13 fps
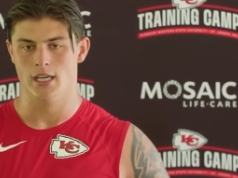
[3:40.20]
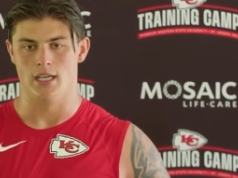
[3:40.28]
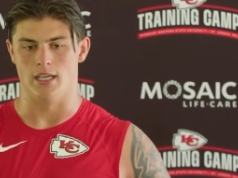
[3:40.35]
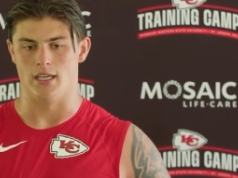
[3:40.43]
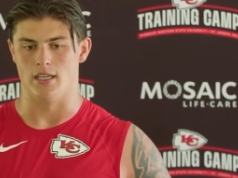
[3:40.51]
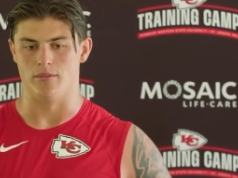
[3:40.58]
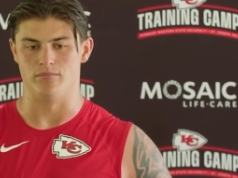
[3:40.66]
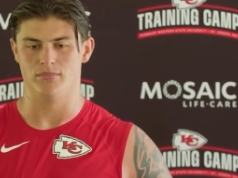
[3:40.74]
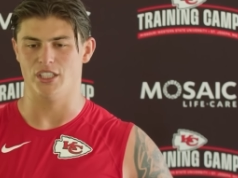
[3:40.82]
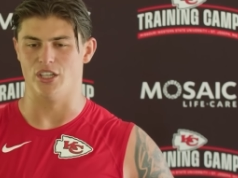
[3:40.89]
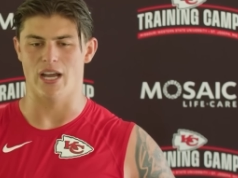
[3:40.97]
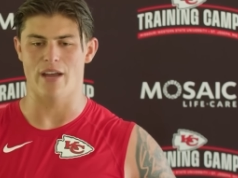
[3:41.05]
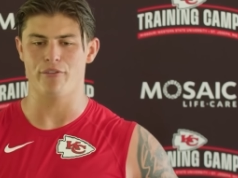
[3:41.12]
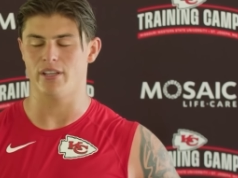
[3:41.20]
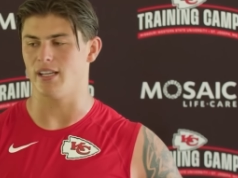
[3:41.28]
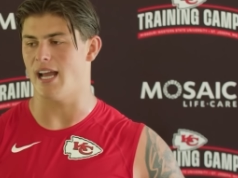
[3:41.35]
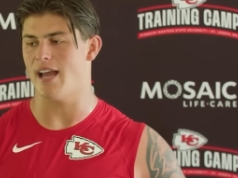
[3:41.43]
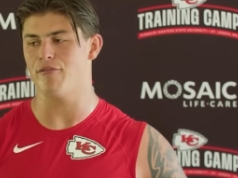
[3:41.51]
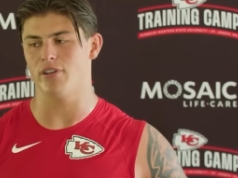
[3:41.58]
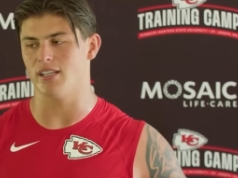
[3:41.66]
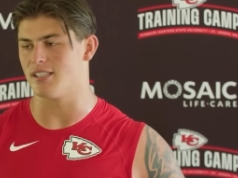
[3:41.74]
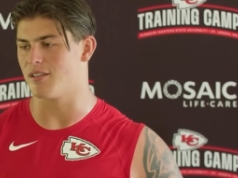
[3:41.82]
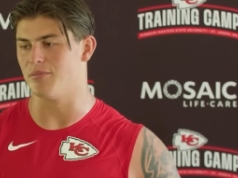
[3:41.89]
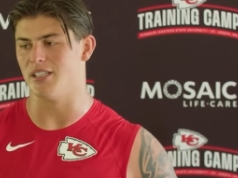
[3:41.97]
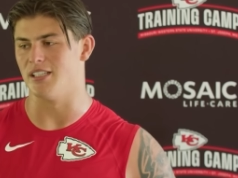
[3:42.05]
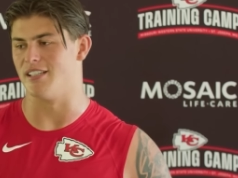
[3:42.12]
Um, you know, everything everything's
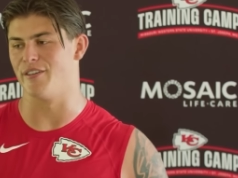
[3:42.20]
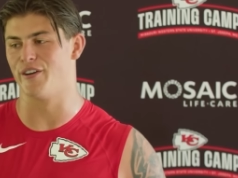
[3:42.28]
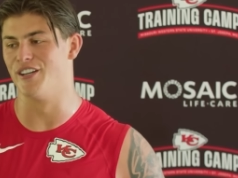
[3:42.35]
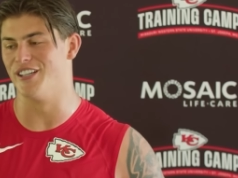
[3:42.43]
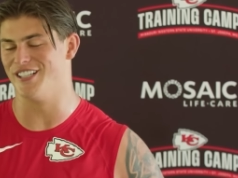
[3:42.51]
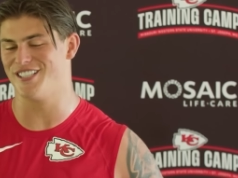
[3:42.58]
completely different.